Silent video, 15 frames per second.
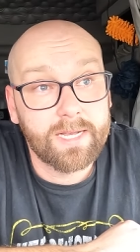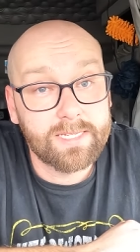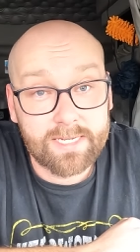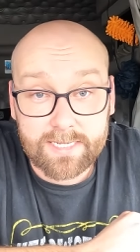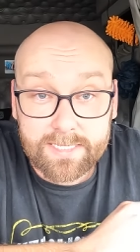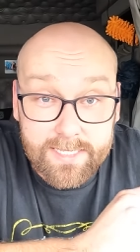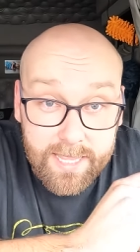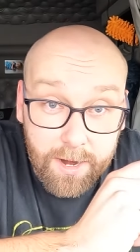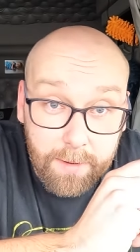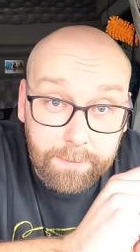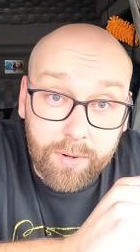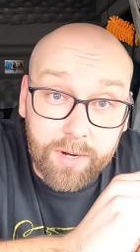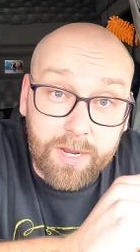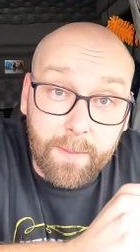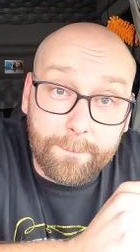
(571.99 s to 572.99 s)
I said, because they're
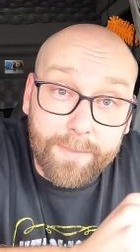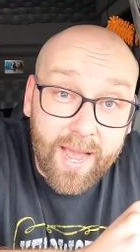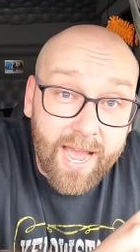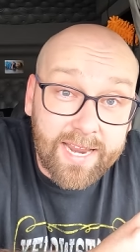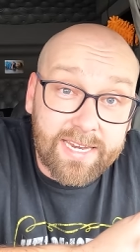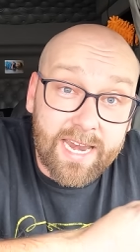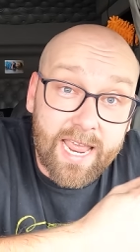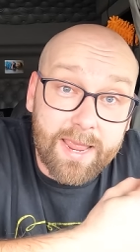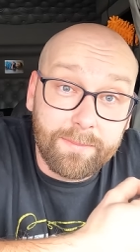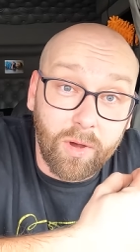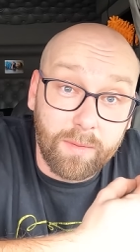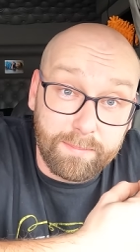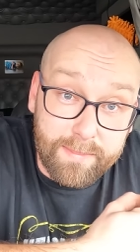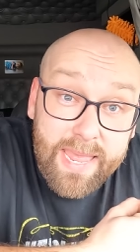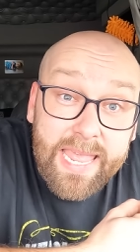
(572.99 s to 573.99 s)
putting a bad name
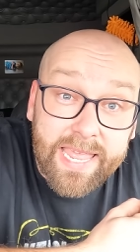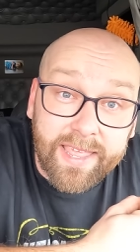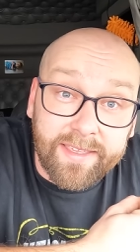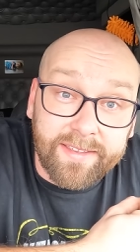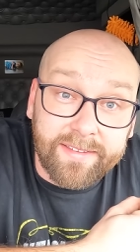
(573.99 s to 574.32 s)
on me.